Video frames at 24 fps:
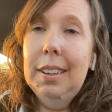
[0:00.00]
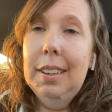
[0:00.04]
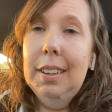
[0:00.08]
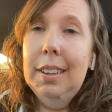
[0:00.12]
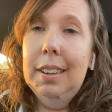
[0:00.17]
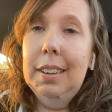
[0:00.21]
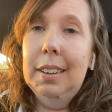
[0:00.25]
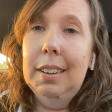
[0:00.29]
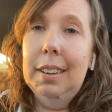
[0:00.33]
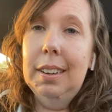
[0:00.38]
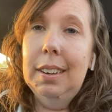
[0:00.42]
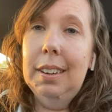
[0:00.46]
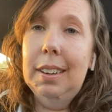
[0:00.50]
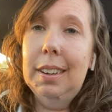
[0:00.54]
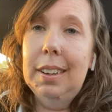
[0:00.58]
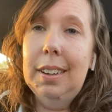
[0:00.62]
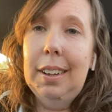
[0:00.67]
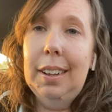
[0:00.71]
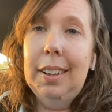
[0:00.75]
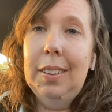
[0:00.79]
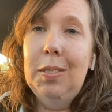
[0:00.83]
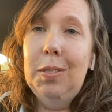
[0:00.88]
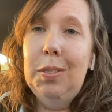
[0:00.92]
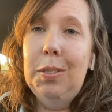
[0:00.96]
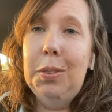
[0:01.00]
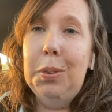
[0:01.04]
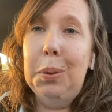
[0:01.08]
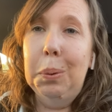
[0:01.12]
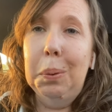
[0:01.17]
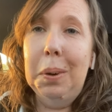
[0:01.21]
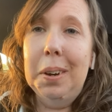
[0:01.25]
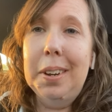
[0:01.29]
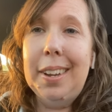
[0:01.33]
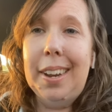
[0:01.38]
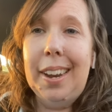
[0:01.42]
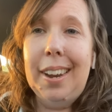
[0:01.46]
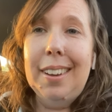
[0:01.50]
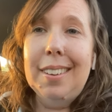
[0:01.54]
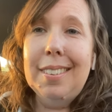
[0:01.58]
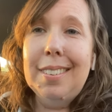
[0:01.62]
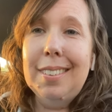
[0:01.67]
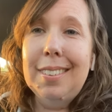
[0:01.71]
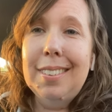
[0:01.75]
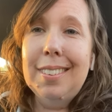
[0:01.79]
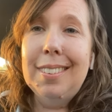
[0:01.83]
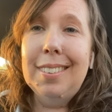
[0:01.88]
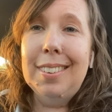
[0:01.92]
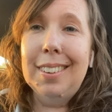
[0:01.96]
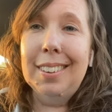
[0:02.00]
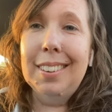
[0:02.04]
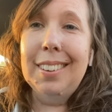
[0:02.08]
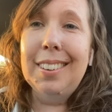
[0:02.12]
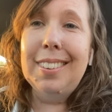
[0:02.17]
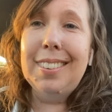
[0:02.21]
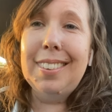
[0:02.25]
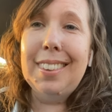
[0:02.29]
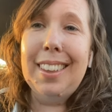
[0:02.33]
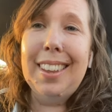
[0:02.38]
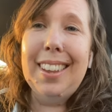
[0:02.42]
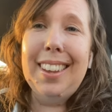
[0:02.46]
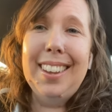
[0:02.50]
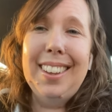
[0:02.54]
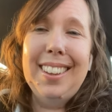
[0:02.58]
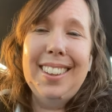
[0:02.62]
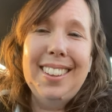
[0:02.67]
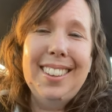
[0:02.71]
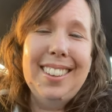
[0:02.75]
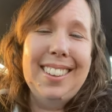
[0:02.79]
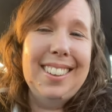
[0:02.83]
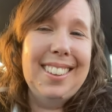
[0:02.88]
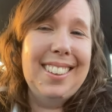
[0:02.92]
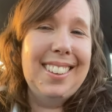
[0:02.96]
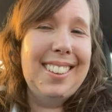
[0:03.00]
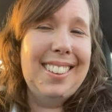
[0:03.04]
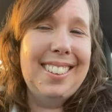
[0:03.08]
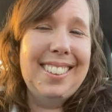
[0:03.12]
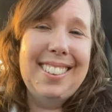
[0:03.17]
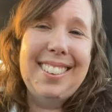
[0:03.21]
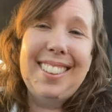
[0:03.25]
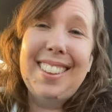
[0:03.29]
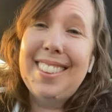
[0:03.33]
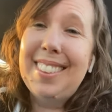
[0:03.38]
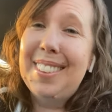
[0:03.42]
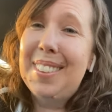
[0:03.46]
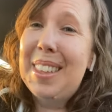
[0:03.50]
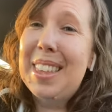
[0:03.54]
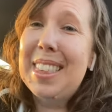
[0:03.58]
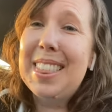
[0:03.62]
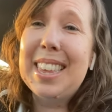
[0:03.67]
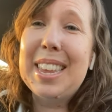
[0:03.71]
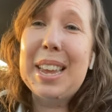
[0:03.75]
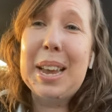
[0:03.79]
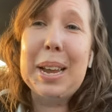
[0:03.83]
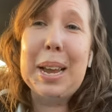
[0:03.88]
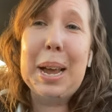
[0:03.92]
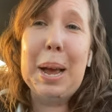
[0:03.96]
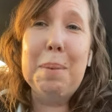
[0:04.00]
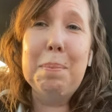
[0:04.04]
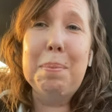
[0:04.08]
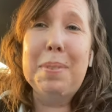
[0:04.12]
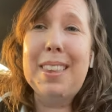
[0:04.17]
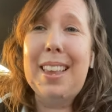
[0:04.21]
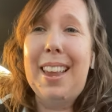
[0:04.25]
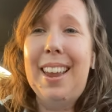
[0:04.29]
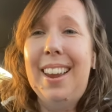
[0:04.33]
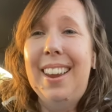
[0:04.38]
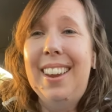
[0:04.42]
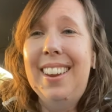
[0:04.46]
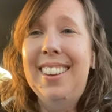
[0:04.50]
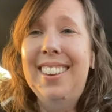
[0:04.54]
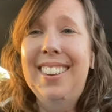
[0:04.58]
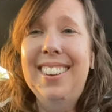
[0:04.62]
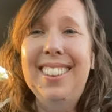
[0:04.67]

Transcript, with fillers: oh, DoorDash, seriously? That's the only thing I kept saying.